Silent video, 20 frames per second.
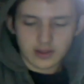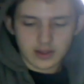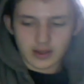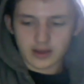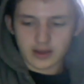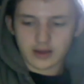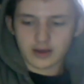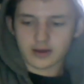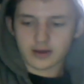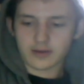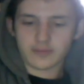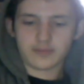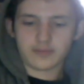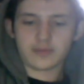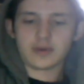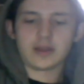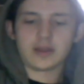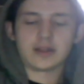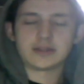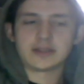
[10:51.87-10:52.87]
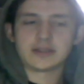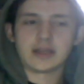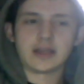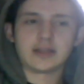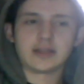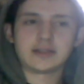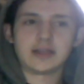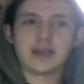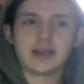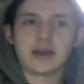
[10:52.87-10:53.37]
And it's an
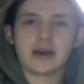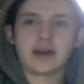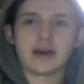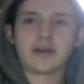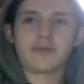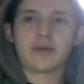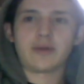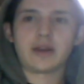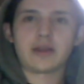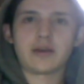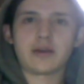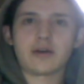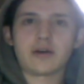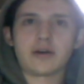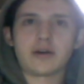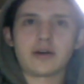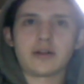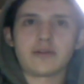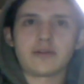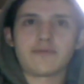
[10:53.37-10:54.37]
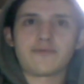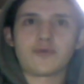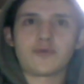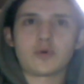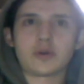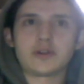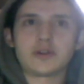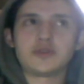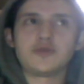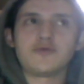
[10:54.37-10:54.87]
ATI Radeon
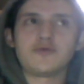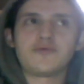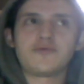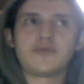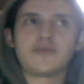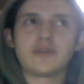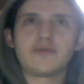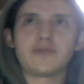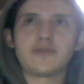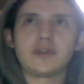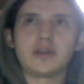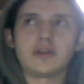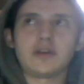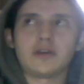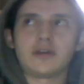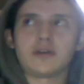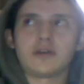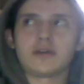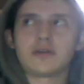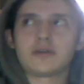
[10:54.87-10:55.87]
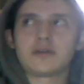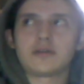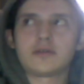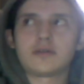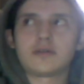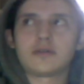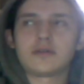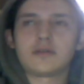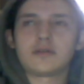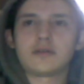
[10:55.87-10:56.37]
4250
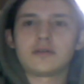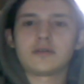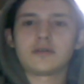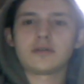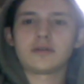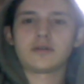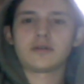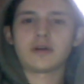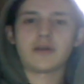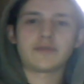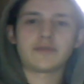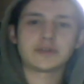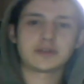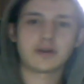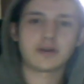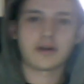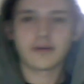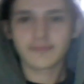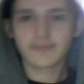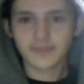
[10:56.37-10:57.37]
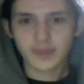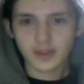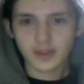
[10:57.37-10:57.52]
graphics card.